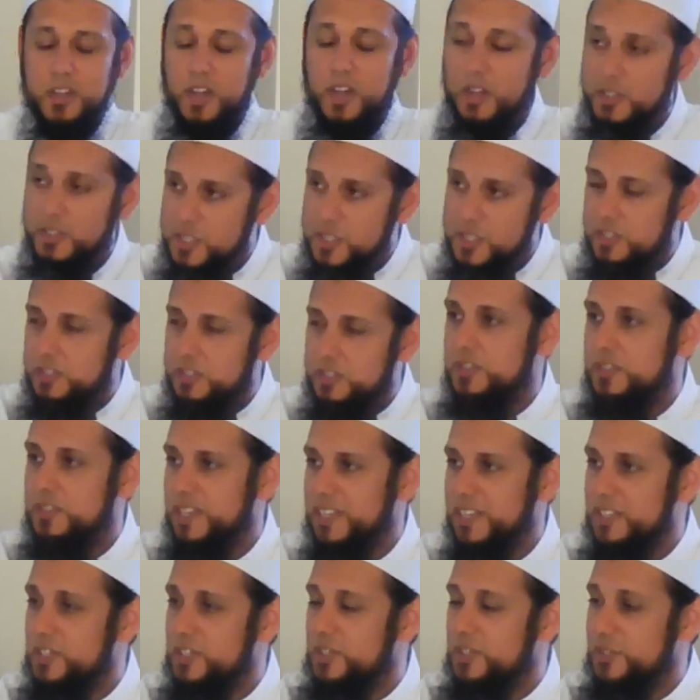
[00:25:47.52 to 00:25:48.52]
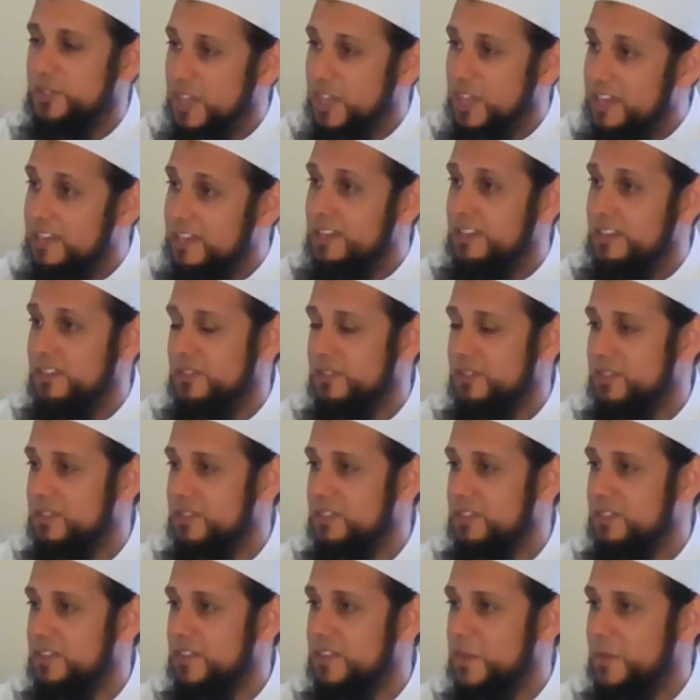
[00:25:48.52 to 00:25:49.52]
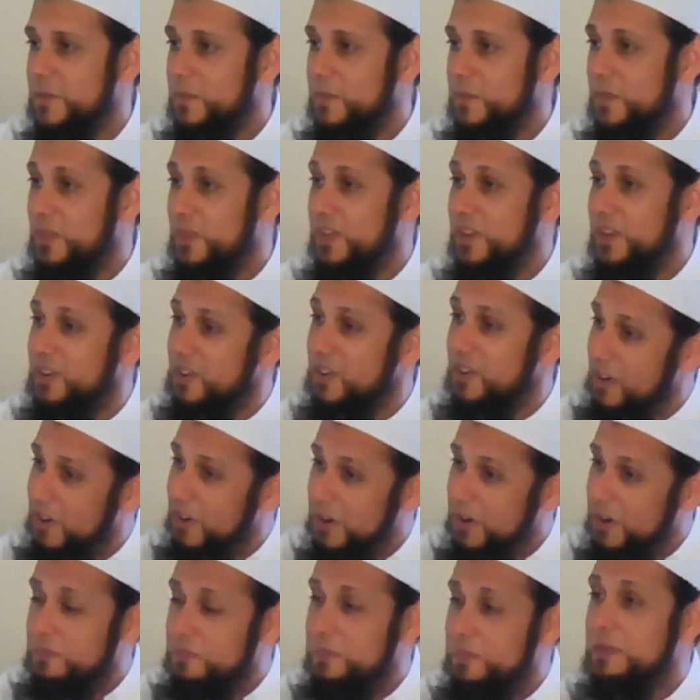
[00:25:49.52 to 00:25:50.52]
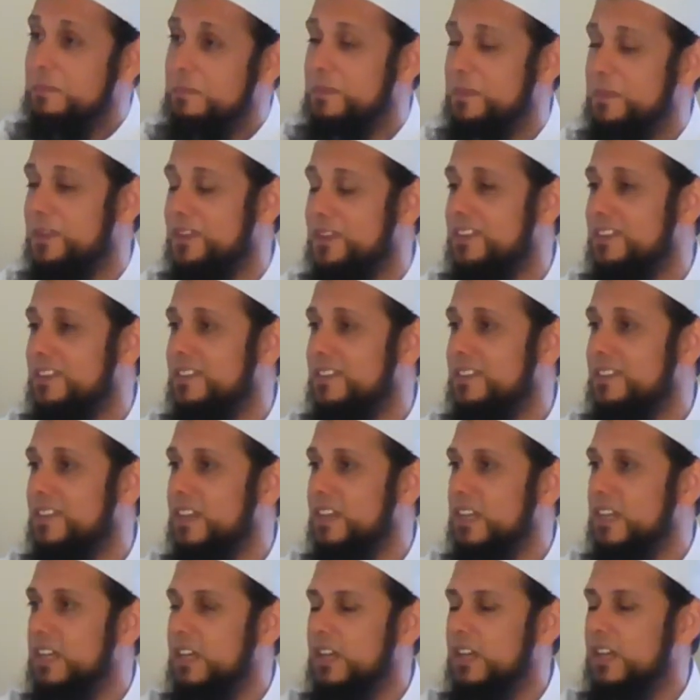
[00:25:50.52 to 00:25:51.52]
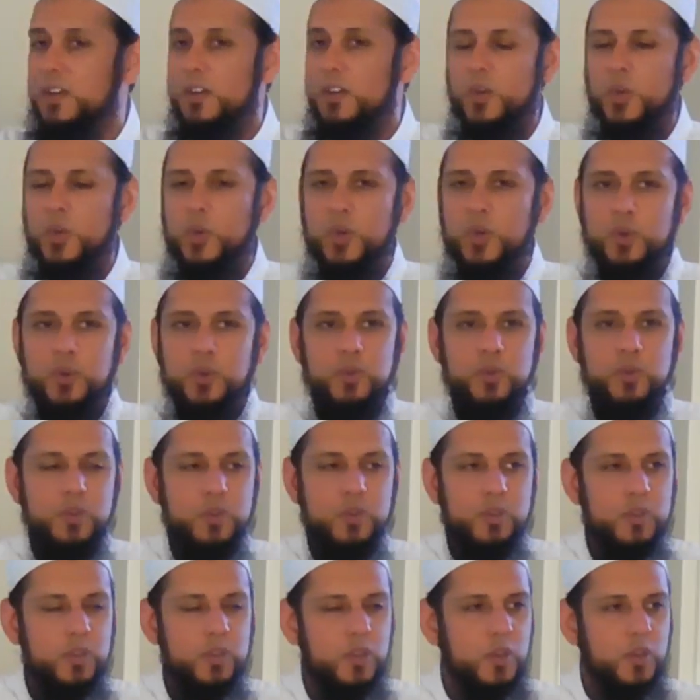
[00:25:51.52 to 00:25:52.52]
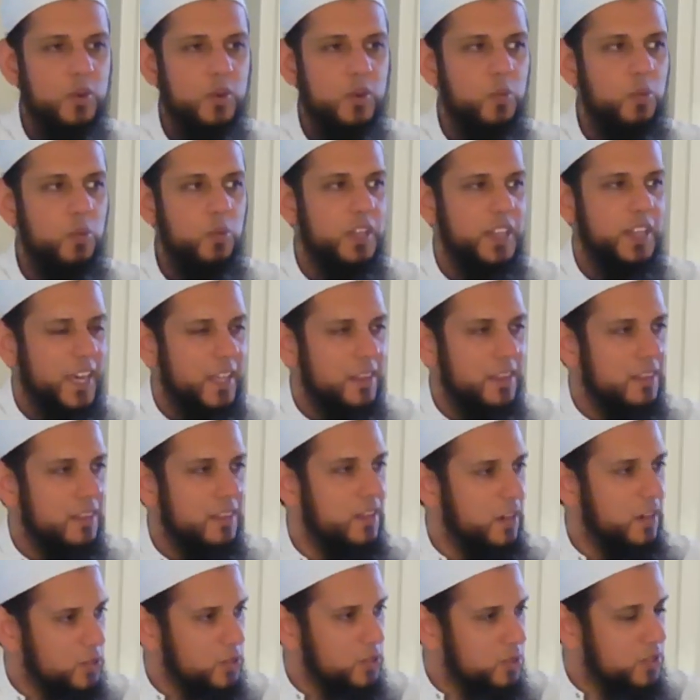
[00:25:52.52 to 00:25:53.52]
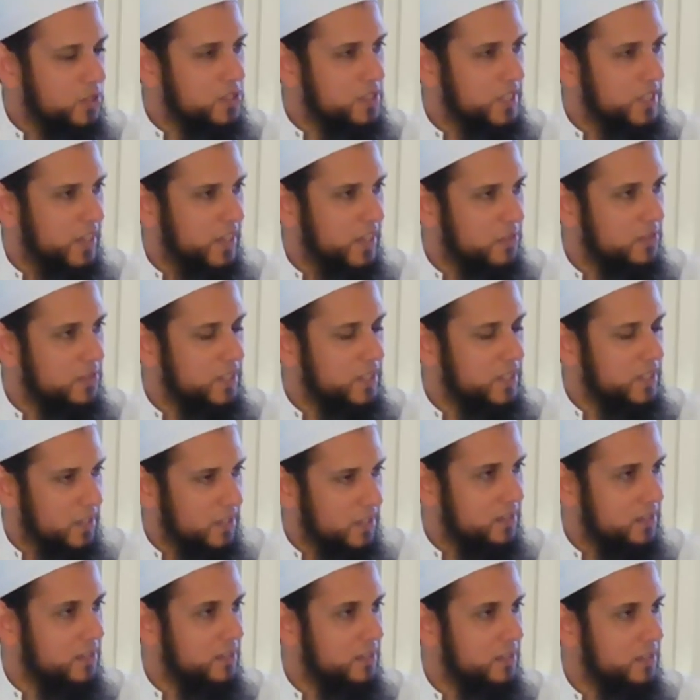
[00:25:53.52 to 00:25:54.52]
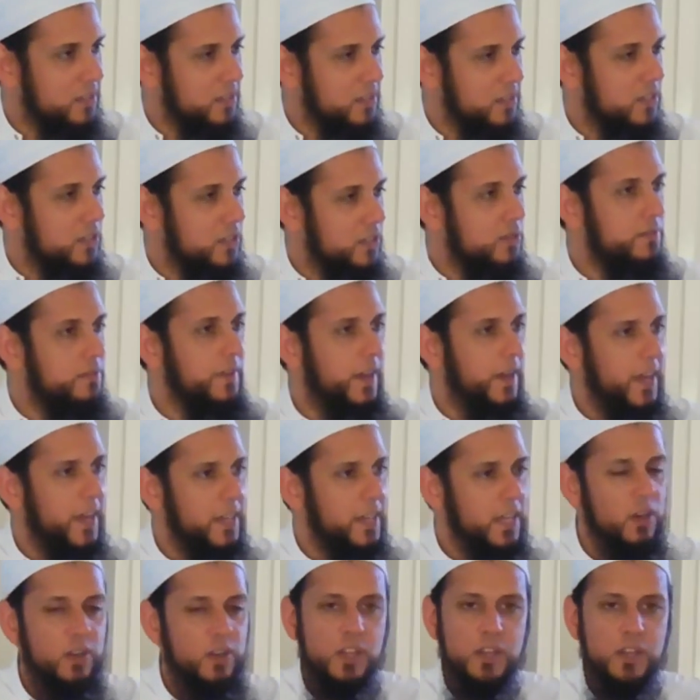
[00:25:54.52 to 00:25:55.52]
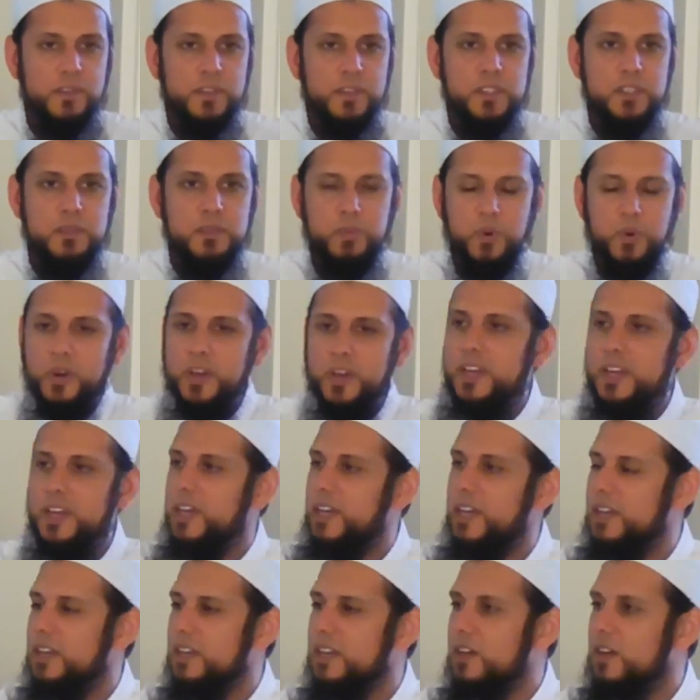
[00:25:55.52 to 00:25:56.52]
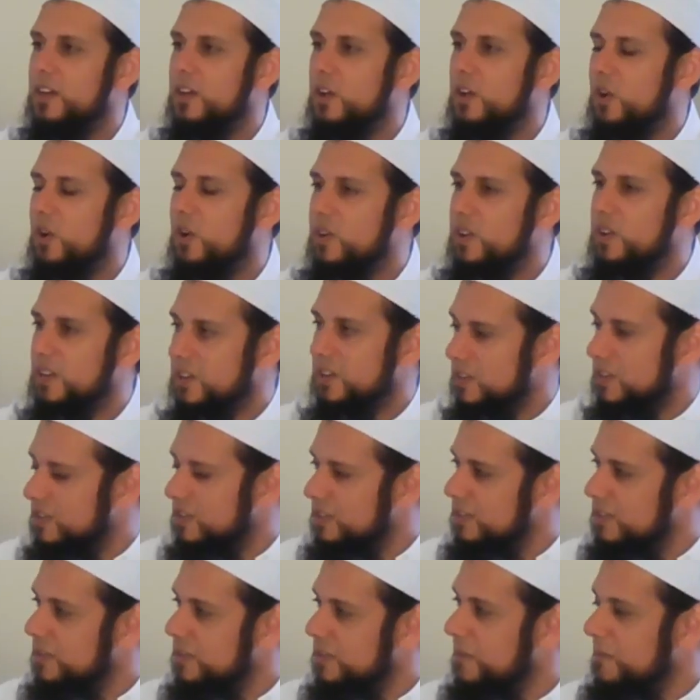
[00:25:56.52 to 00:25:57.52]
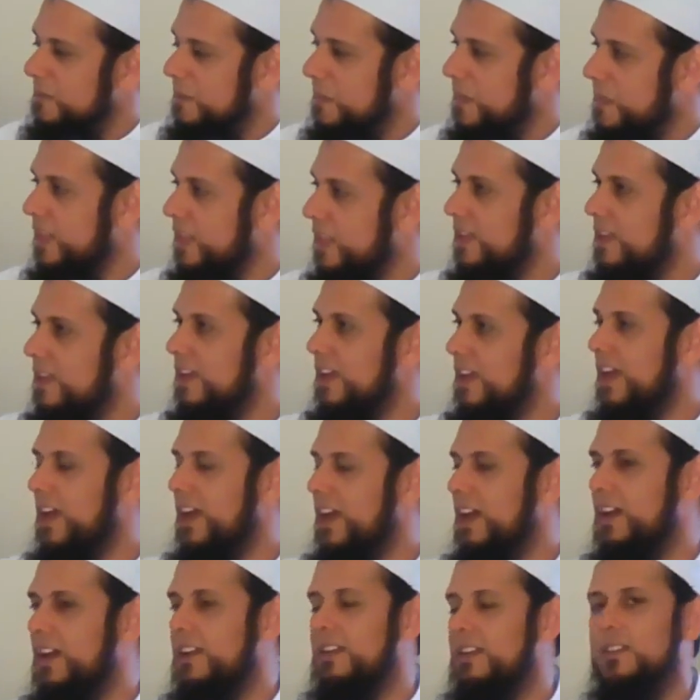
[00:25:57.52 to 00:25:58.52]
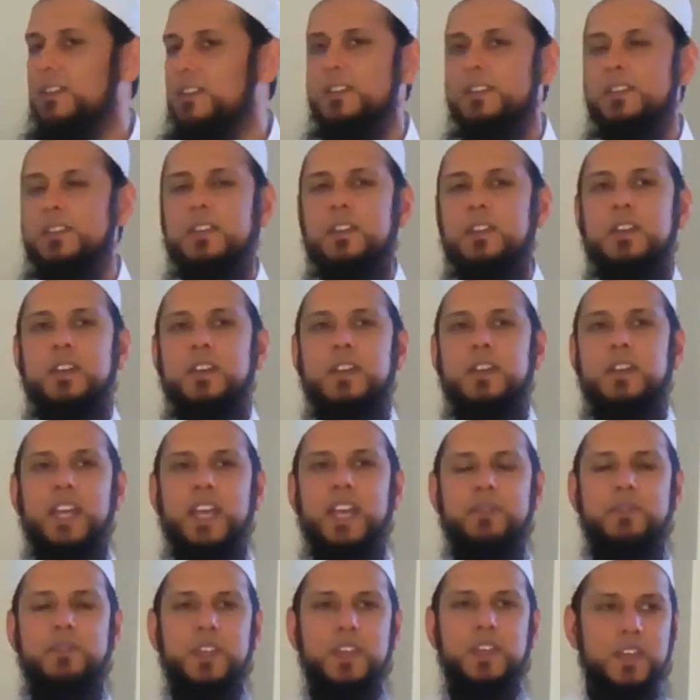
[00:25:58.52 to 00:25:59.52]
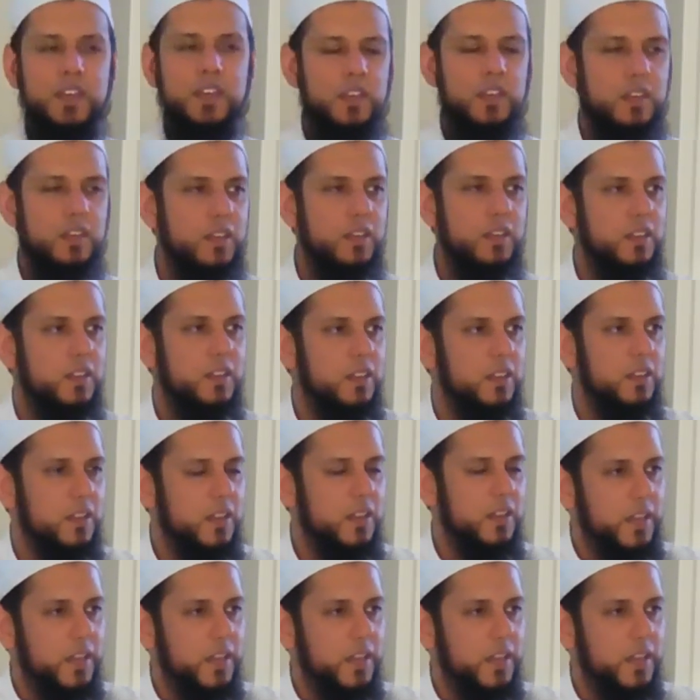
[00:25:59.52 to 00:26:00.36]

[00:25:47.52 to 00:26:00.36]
cultures and societies, there are people who will get the ultrasound done to find out if it's a boy or a girl, and if the